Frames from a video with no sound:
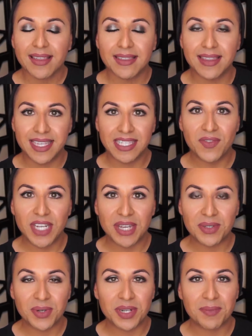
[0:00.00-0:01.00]
this
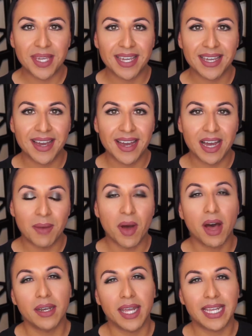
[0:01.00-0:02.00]
video is going to be
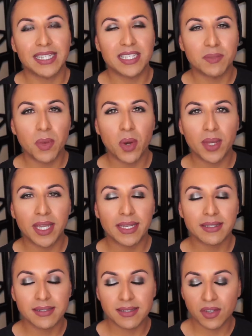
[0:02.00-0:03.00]
on a
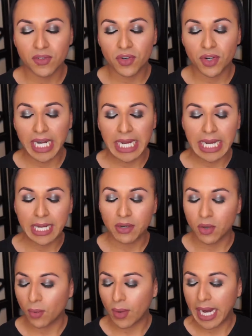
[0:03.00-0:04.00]
smoky, silvery
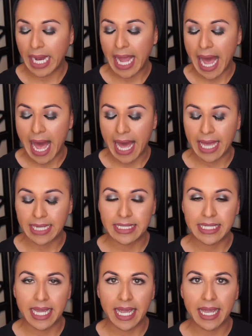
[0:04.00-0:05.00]
gray eye
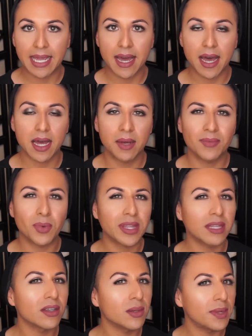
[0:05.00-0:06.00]
today,
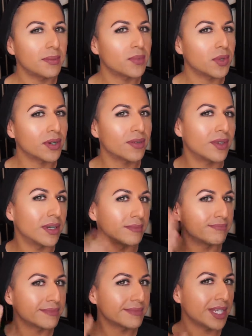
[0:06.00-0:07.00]
with a little bit more of
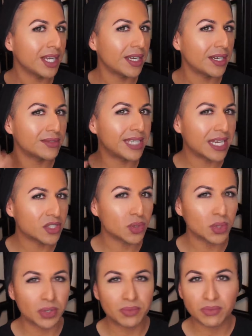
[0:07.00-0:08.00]
a, you know,
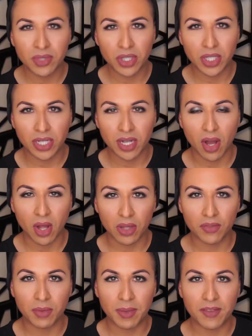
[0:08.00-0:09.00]
natural look
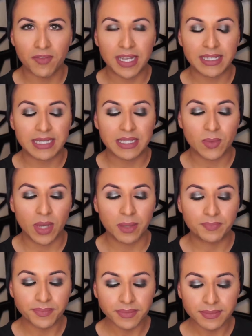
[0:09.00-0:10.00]
all over my face as
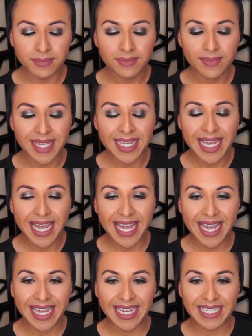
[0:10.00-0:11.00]
well.
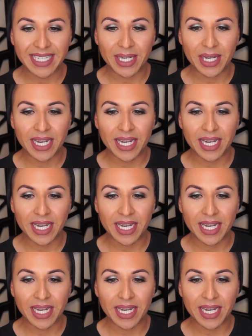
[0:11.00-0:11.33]
And